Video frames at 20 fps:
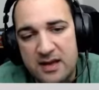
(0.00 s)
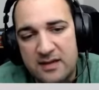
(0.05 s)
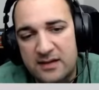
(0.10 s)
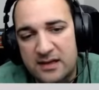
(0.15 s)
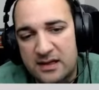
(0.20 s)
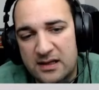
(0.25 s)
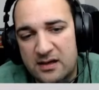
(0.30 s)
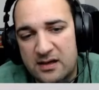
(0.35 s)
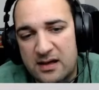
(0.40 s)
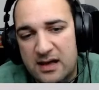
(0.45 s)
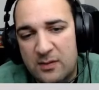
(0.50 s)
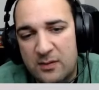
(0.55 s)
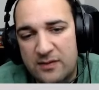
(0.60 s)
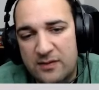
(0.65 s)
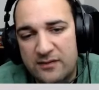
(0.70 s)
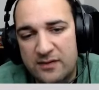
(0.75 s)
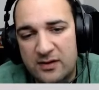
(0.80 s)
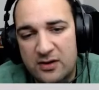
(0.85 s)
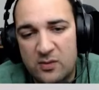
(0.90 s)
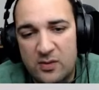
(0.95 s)
They are,
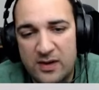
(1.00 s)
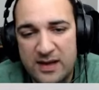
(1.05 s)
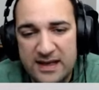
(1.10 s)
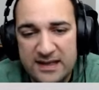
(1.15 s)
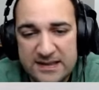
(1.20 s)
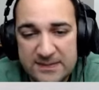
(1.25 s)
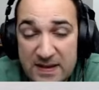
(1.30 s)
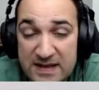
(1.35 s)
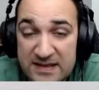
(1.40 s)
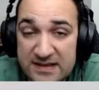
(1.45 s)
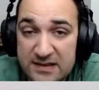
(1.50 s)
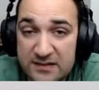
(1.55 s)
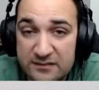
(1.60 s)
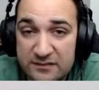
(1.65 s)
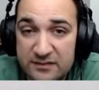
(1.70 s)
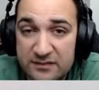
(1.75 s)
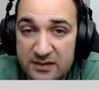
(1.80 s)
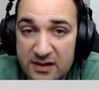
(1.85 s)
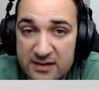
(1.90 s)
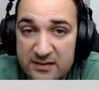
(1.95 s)
however, quite
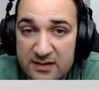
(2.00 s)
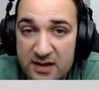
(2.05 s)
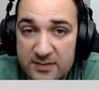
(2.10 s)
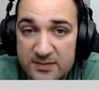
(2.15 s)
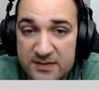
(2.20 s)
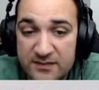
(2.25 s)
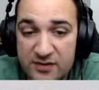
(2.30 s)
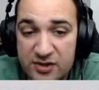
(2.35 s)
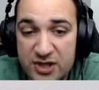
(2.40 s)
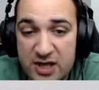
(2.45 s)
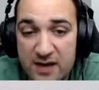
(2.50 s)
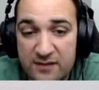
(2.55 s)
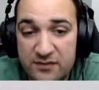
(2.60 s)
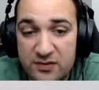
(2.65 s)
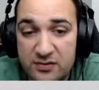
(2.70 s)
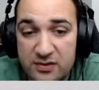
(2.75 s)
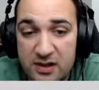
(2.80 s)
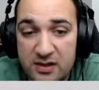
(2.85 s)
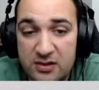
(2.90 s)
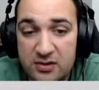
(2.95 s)
expensive in terms of a chaff
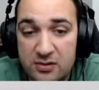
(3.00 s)
unit.